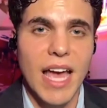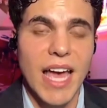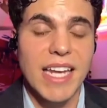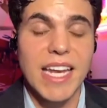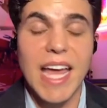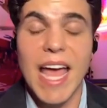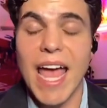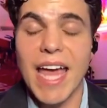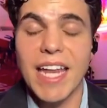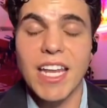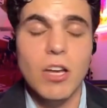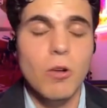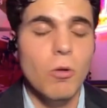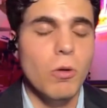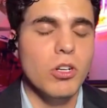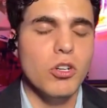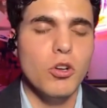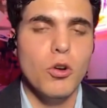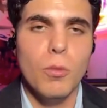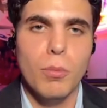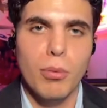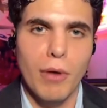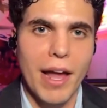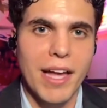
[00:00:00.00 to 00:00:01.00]
And
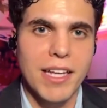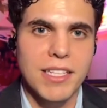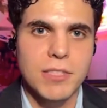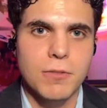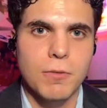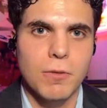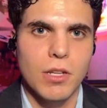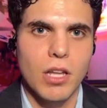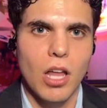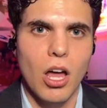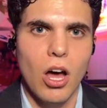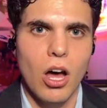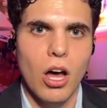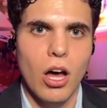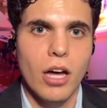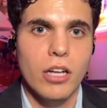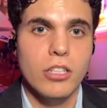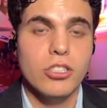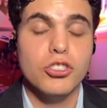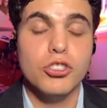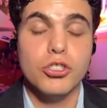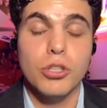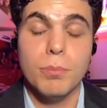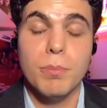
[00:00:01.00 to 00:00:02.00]
anyone who breaks the
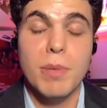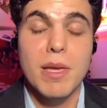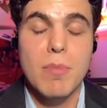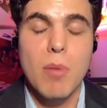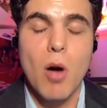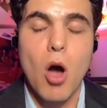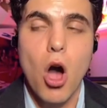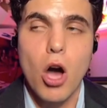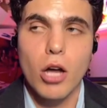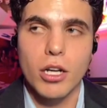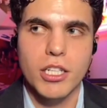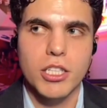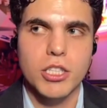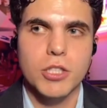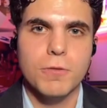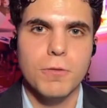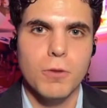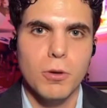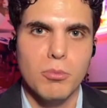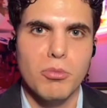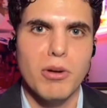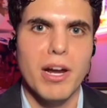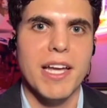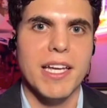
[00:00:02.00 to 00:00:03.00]
law should be
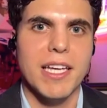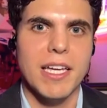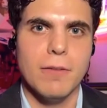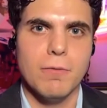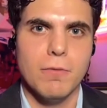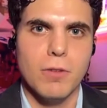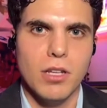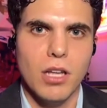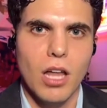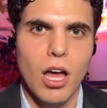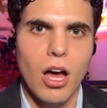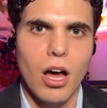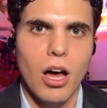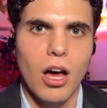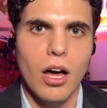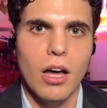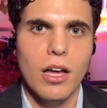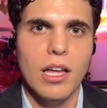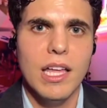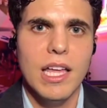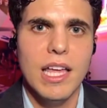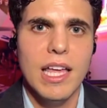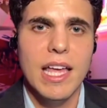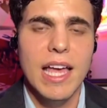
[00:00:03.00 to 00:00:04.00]
punished for breaking the
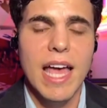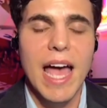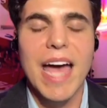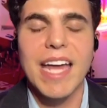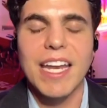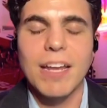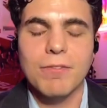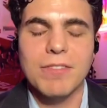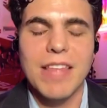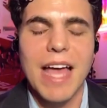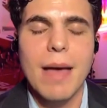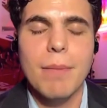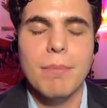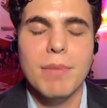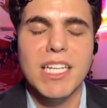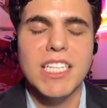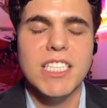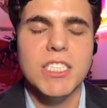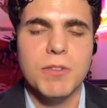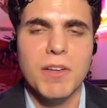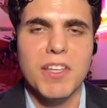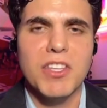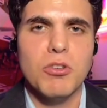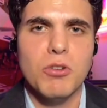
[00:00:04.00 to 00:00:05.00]
law. And if that
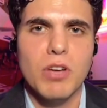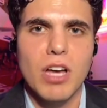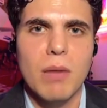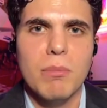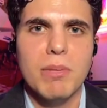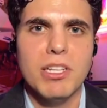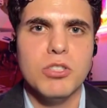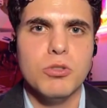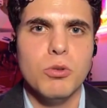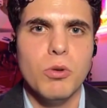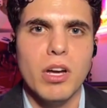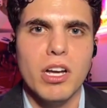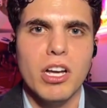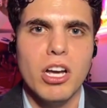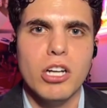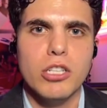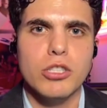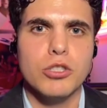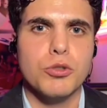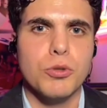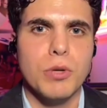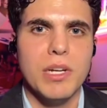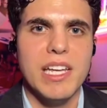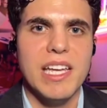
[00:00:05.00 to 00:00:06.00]
means that you come into a
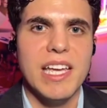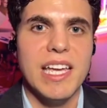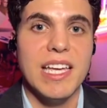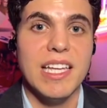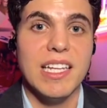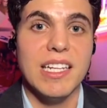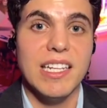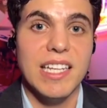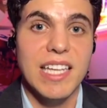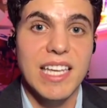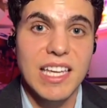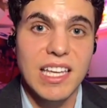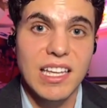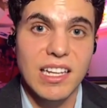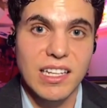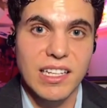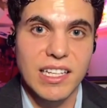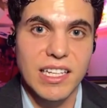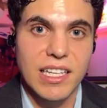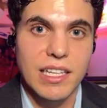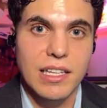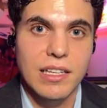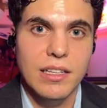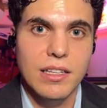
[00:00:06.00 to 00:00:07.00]
country
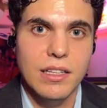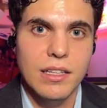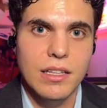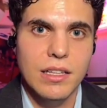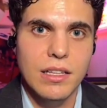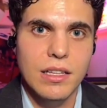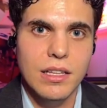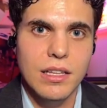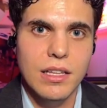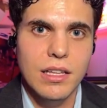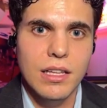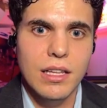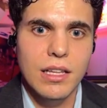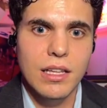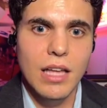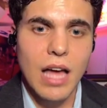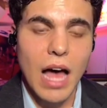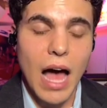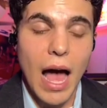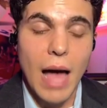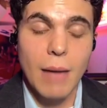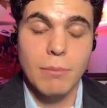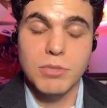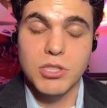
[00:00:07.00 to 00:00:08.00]
illegally,
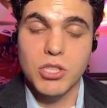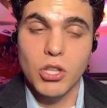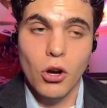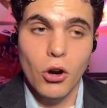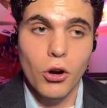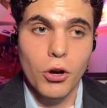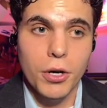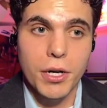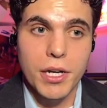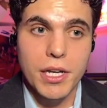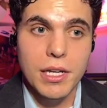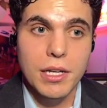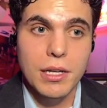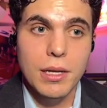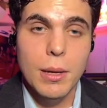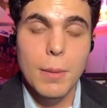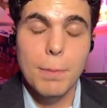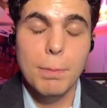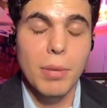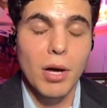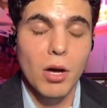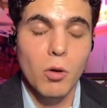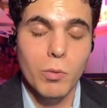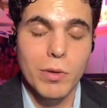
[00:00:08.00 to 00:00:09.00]
I'm sorry,
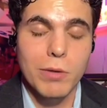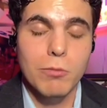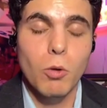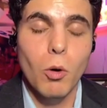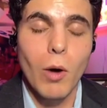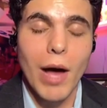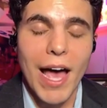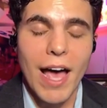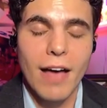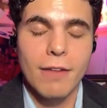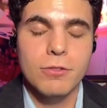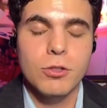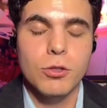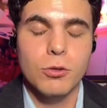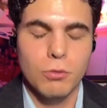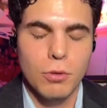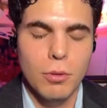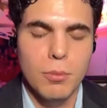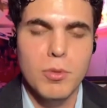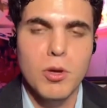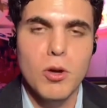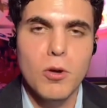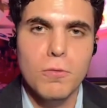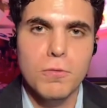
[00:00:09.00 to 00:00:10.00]
but we will have to
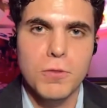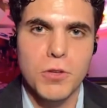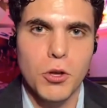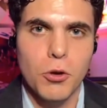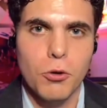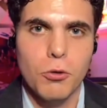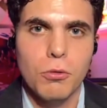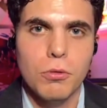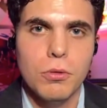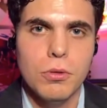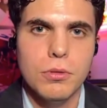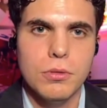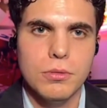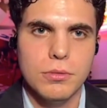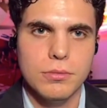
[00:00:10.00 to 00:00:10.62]
remove you.